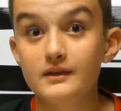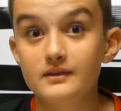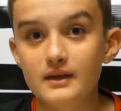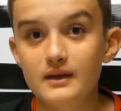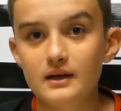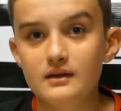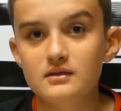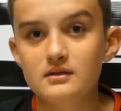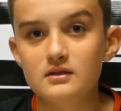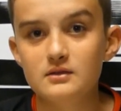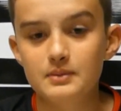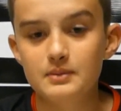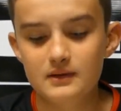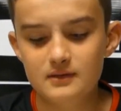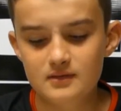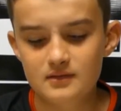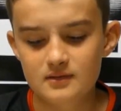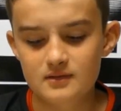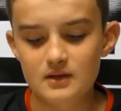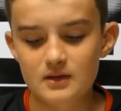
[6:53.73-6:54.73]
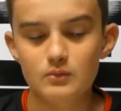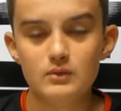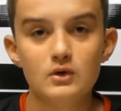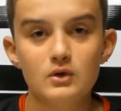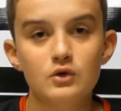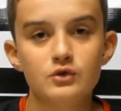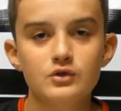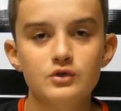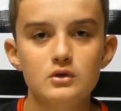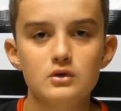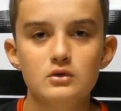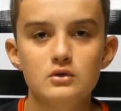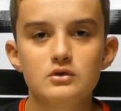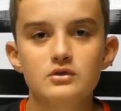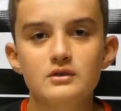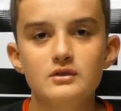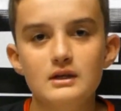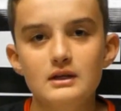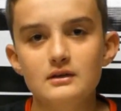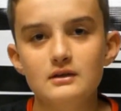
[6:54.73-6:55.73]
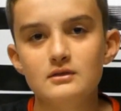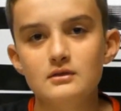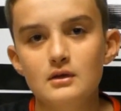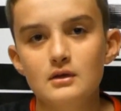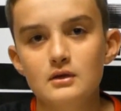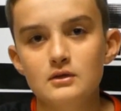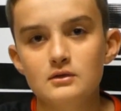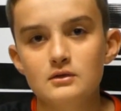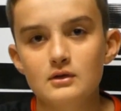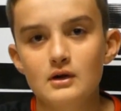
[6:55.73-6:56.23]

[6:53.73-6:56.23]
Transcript: there's excess pieces and we also use these